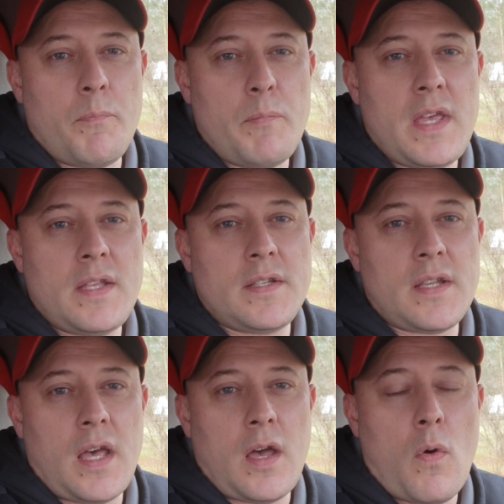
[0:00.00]
mids,
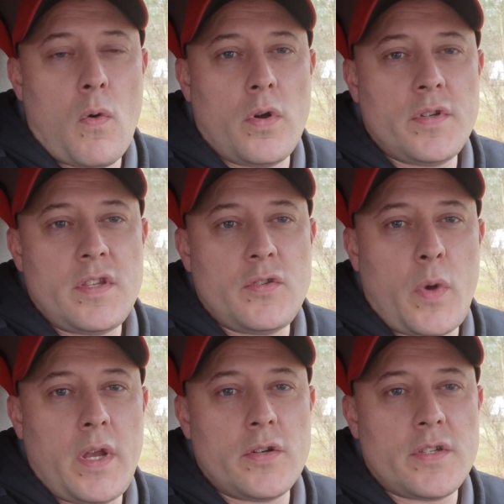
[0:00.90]
horns, and
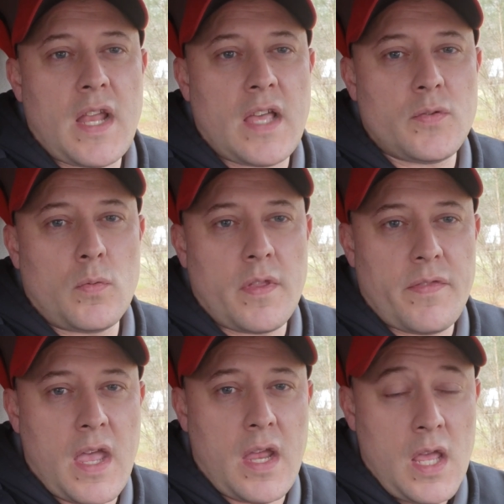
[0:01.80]
tweeters, and that sort of
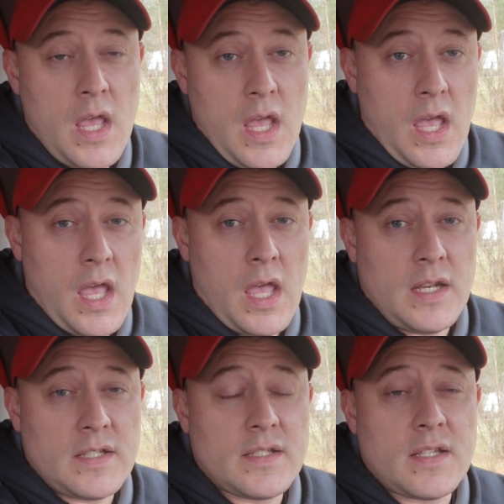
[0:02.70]
thing,
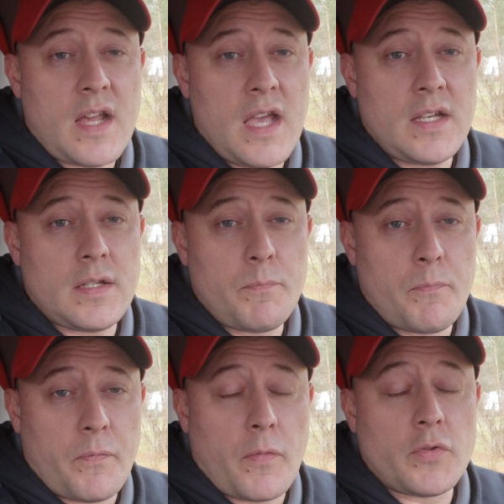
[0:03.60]
and it's designed
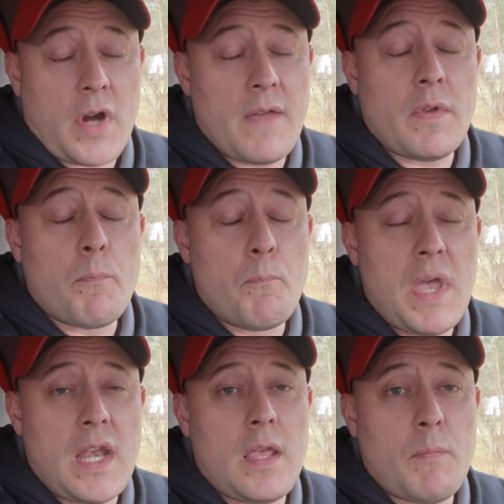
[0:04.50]
for driving
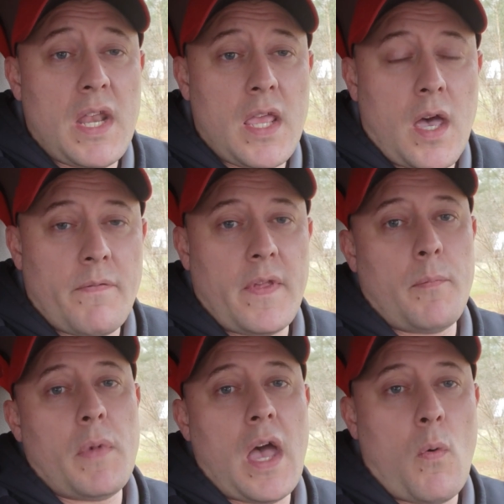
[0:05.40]
many of
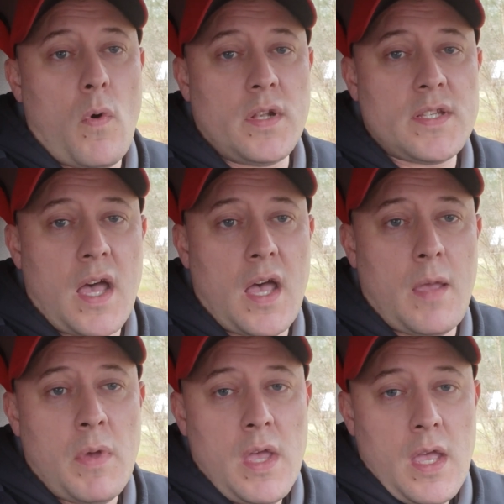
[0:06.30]
them at one
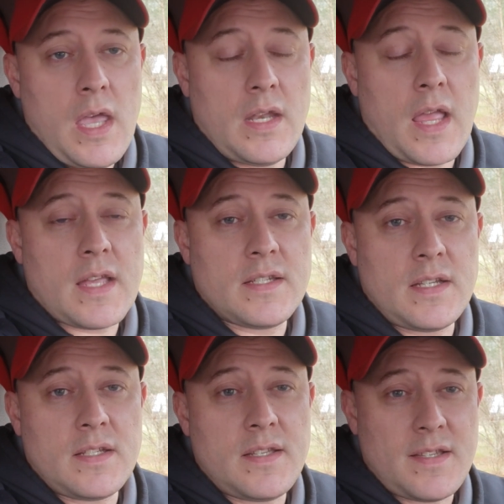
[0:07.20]
time. And like I
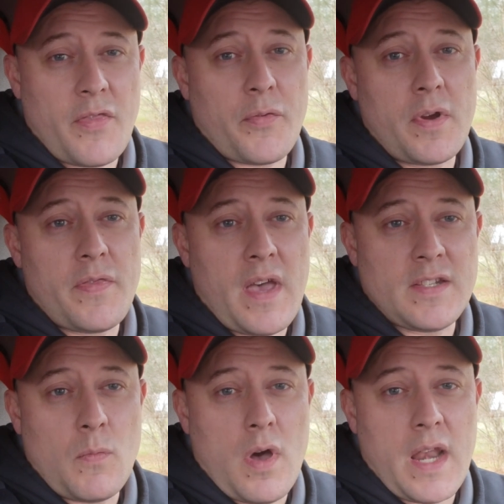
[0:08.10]
said, this is a
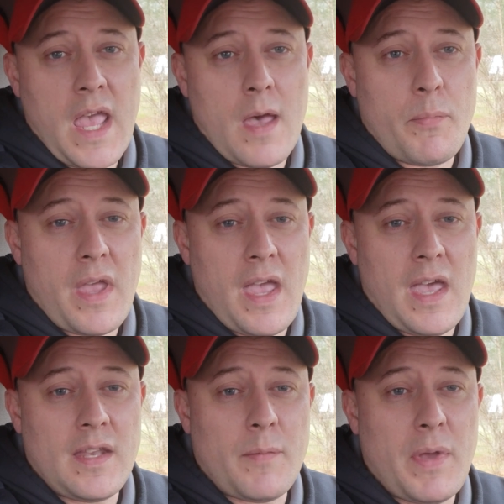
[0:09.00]
3,000 watt amp,
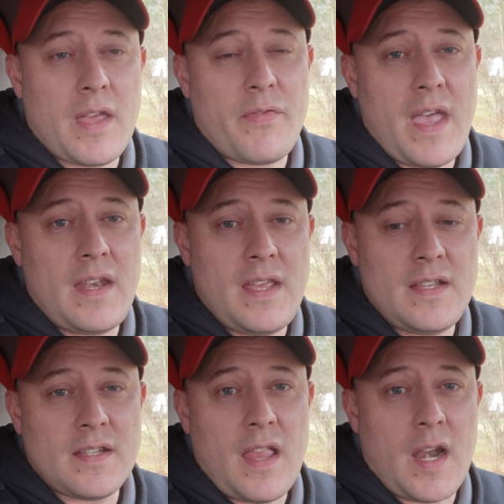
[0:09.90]
and the big thing
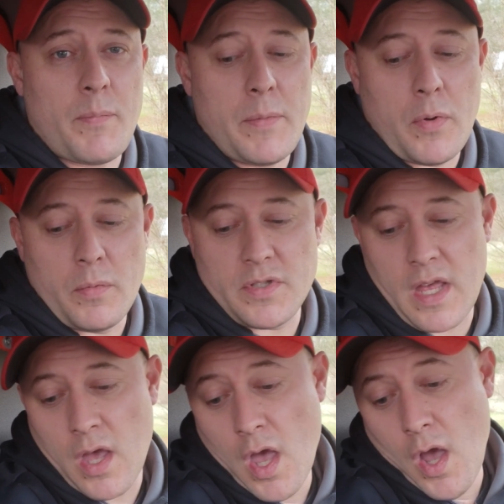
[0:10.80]
is, a lot of people was
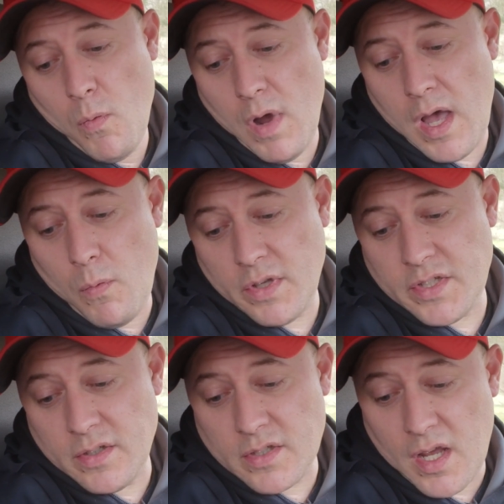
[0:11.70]
like, well,
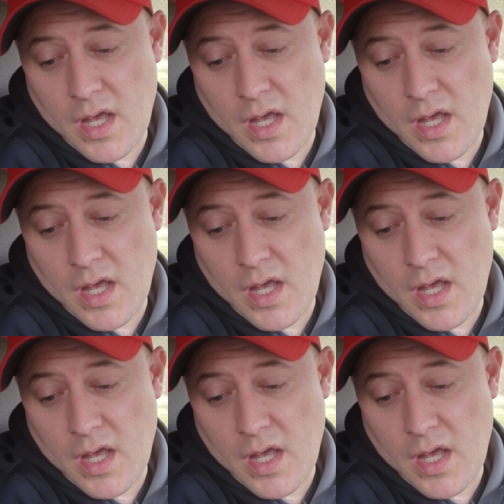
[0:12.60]
what's it